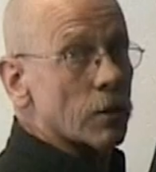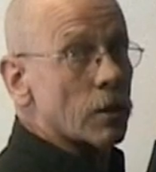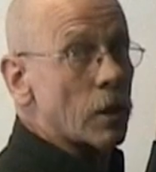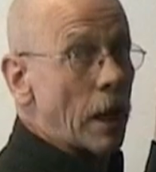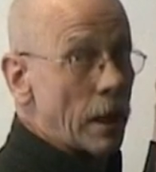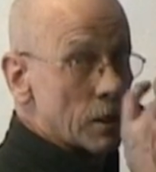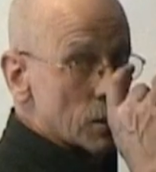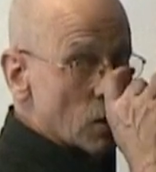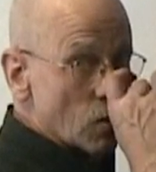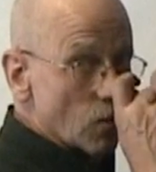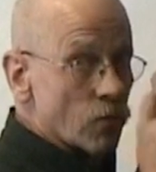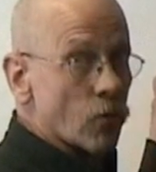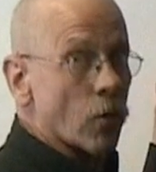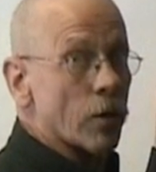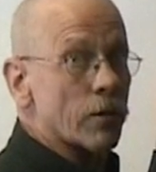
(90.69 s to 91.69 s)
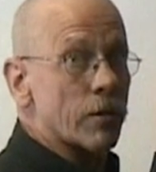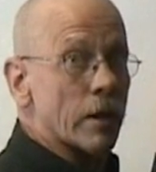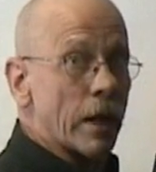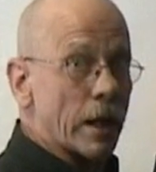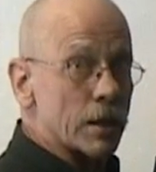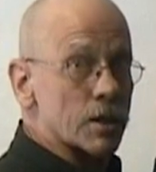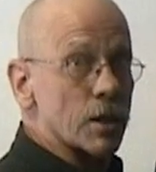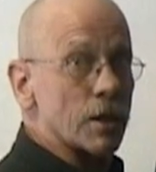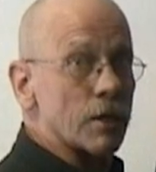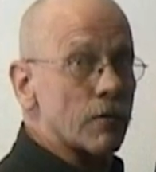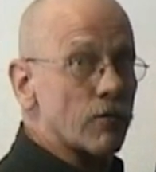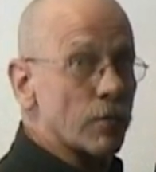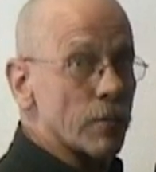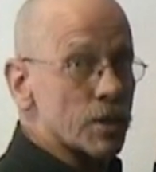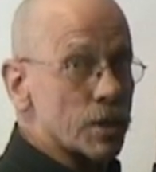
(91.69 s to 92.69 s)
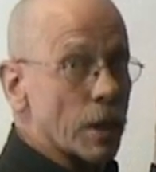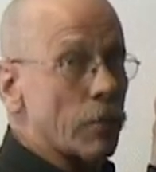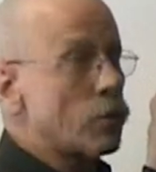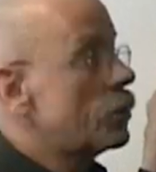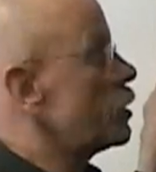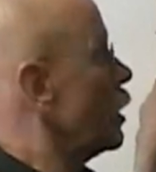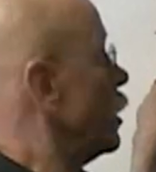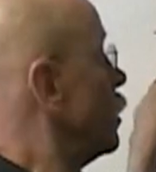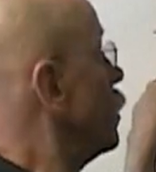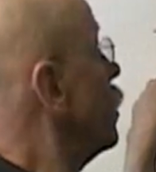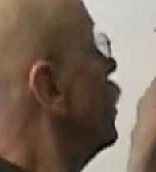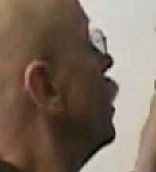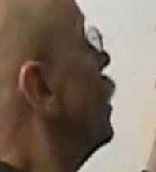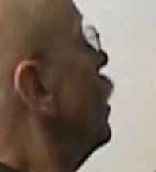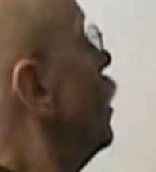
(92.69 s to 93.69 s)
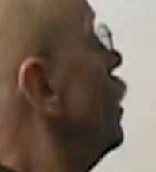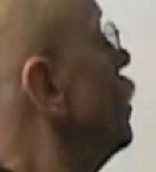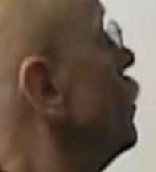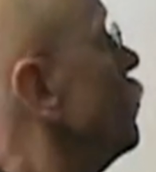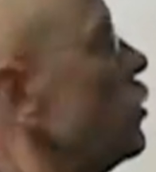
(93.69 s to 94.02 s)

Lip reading: the classical fourth exit from a subroutine,